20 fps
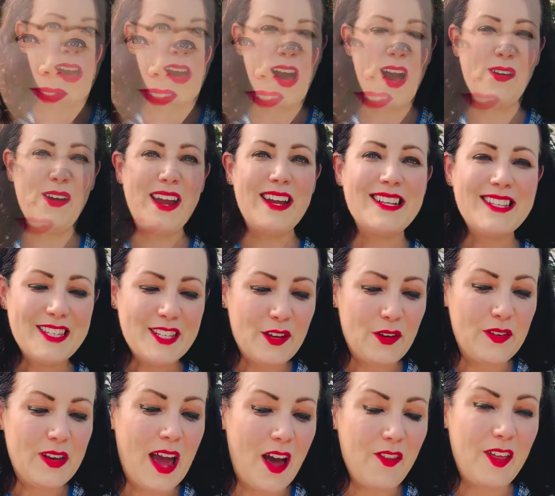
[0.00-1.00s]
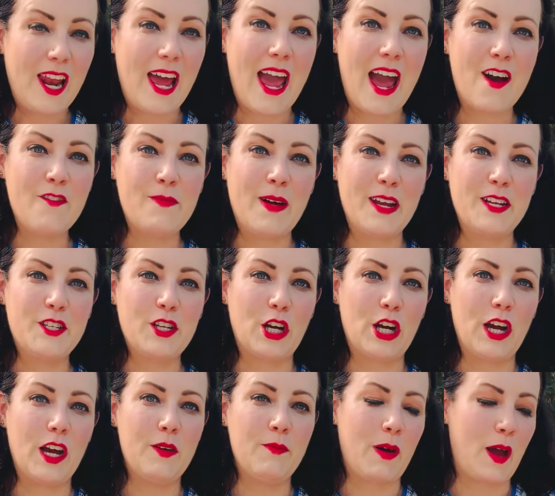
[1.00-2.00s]
All right, so now that I have my
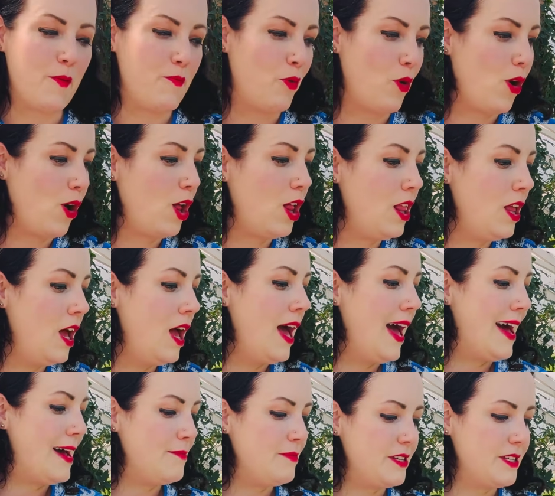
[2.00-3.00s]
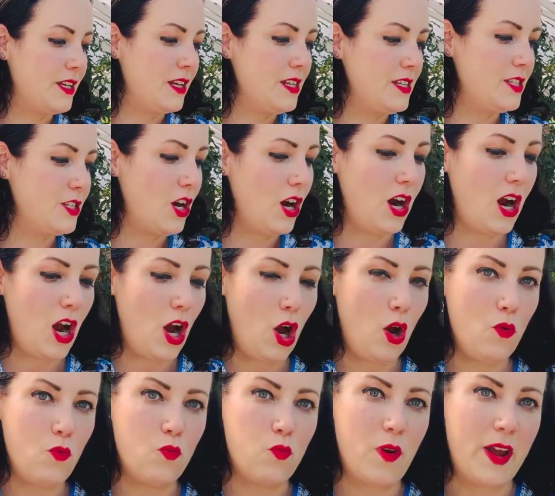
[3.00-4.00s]
dirt in my bowl, I'm just gonna start
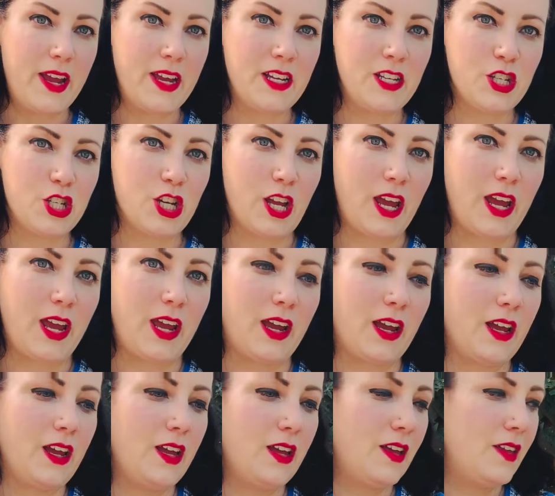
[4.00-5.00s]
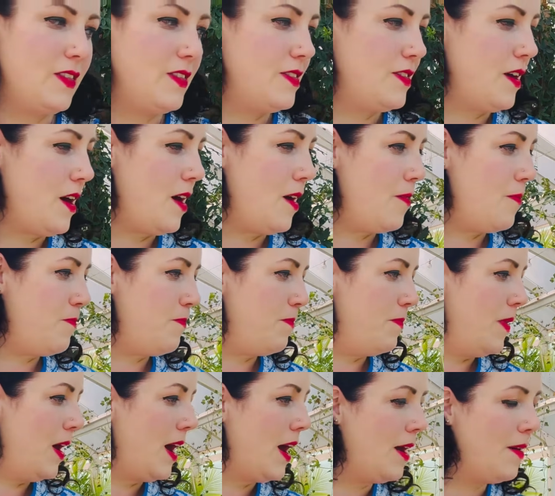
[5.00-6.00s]
arranging the
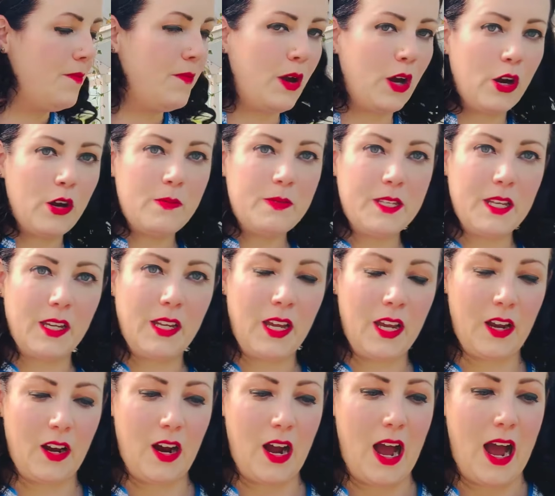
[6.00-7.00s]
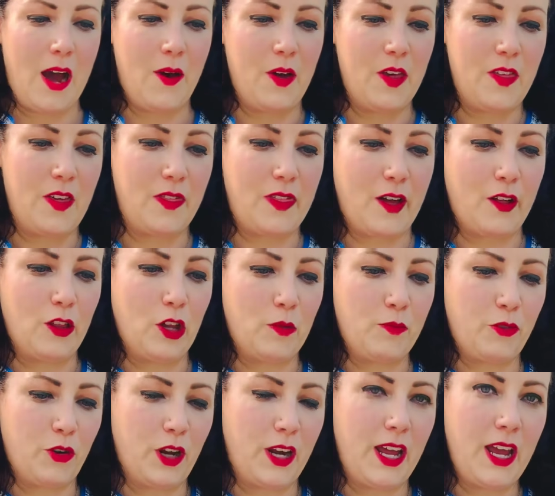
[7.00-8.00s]
herbs in here how I think they'll look
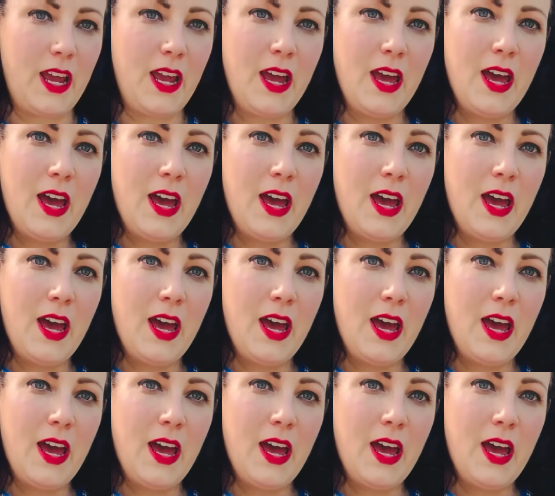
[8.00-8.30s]
pretty.